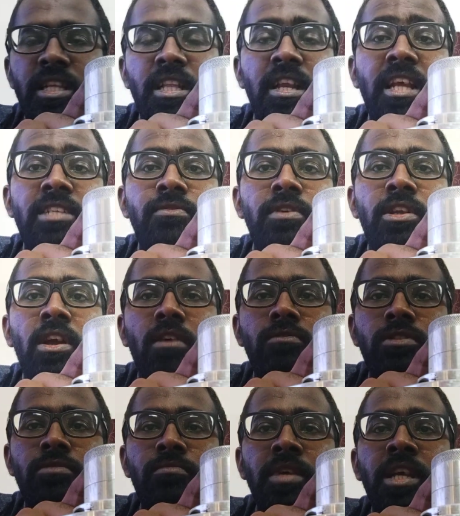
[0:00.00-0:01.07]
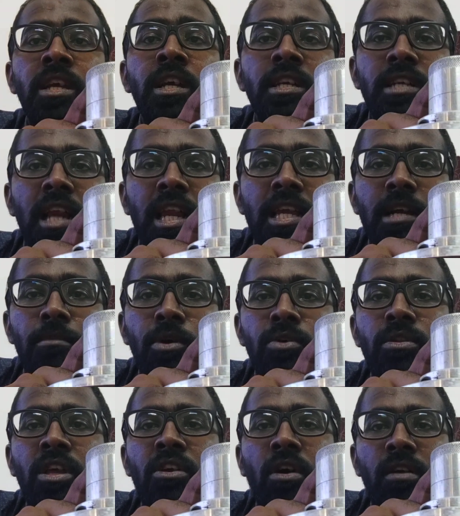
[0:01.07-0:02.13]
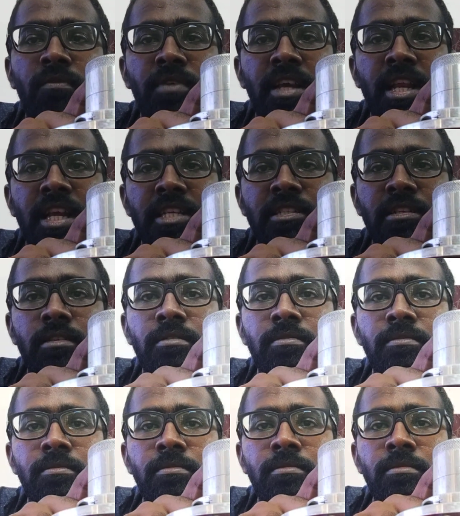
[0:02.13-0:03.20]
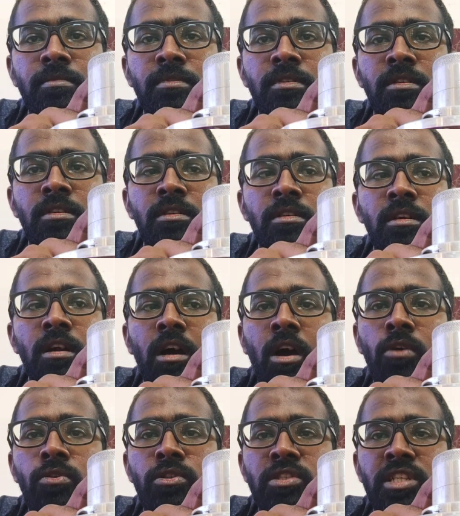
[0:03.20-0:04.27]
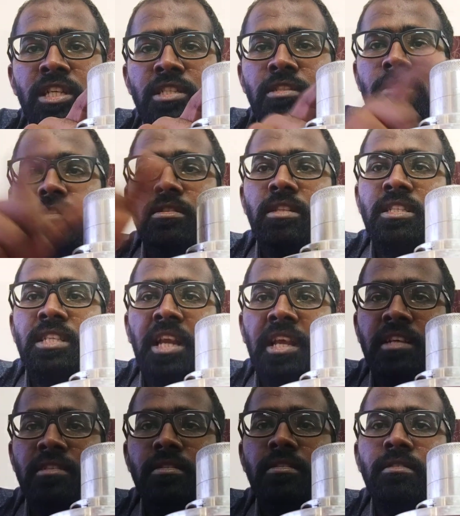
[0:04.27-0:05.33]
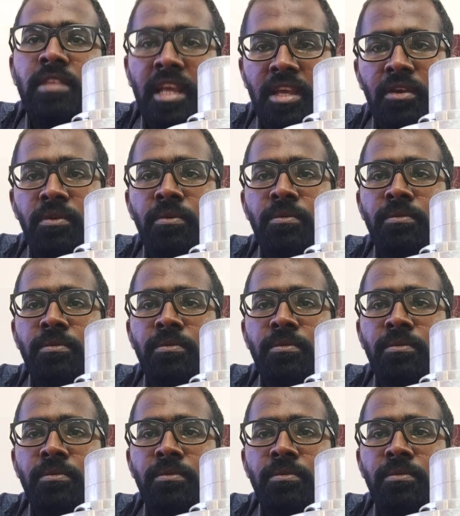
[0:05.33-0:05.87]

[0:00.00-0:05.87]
In the next video, I will be telling about the configuration, how to change the settings. Thank you.